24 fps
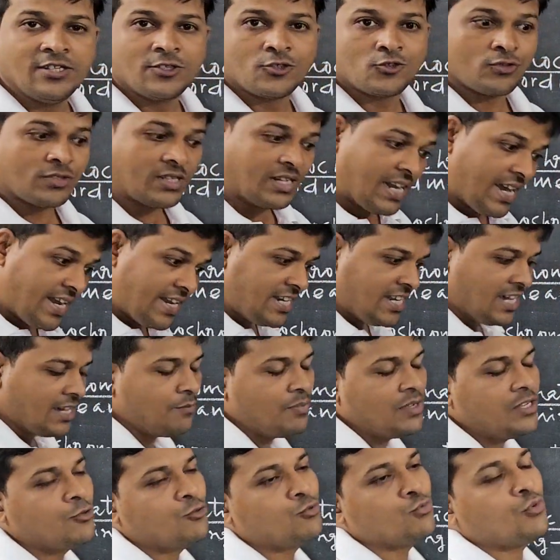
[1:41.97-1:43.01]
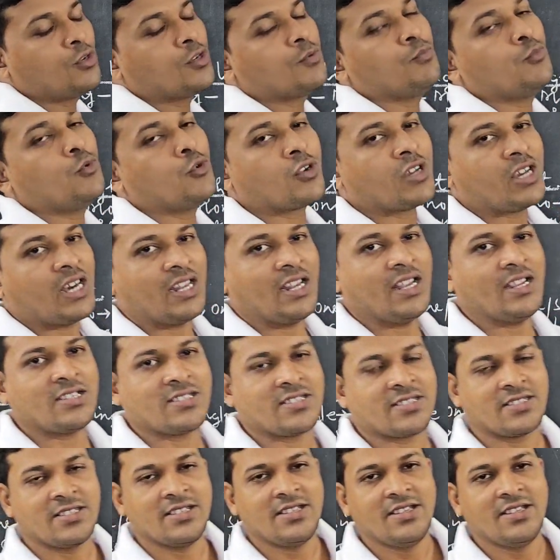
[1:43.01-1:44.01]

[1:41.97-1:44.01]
So the light having two or more colors